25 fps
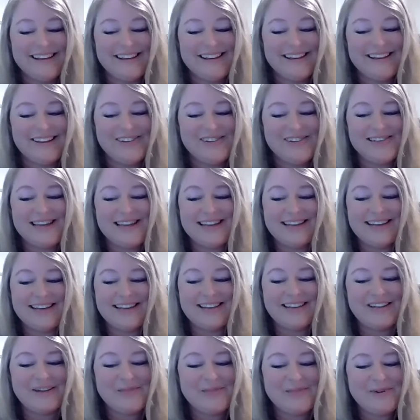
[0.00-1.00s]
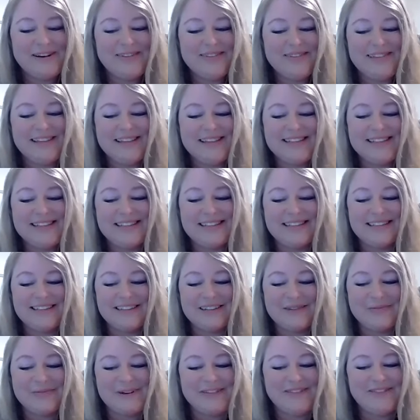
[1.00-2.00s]
You said a little bit of this and a
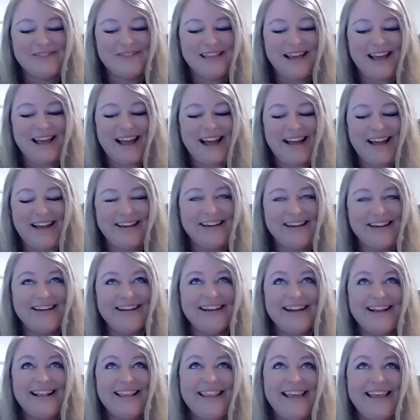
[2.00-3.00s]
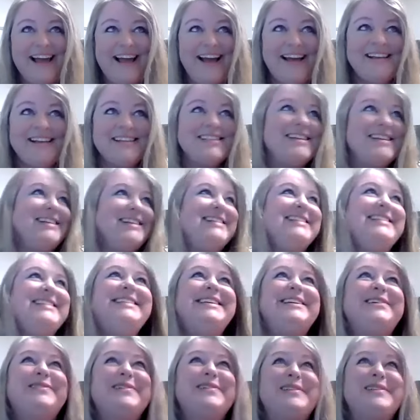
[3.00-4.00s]
little bit of that, and that is going to
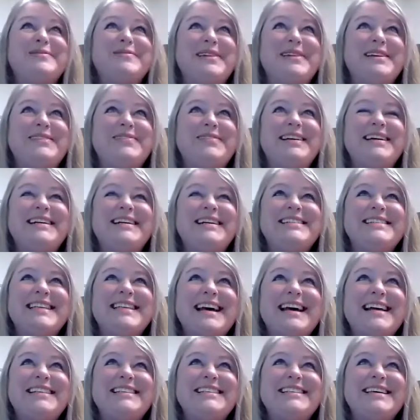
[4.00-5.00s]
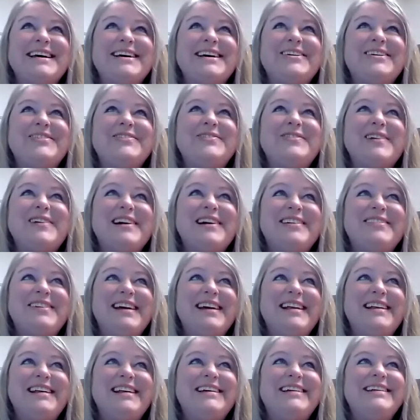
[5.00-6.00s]
stick with me because that's a great
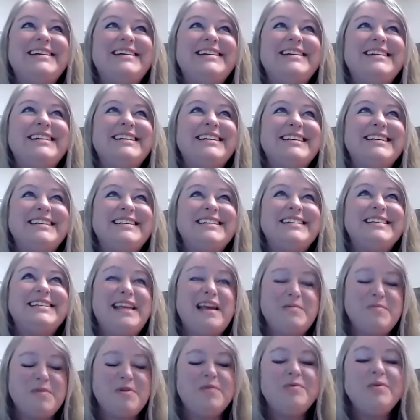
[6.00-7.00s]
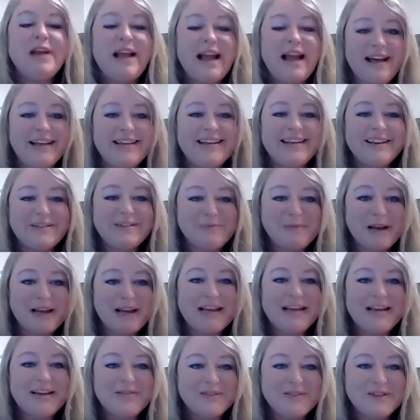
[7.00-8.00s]
way to name the reality of
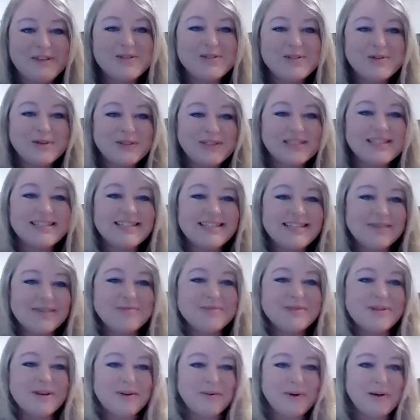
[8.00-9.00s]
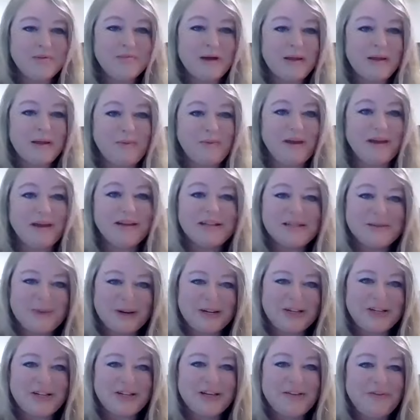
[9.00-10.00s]
many of the school systems that we might be in,
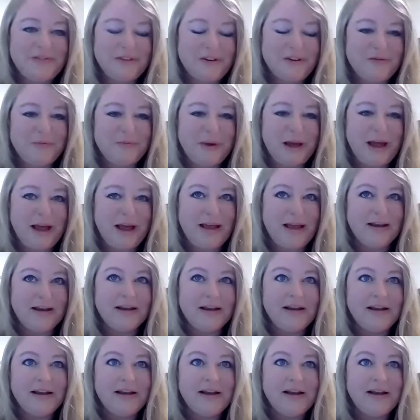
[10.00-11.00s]
especially if there've been,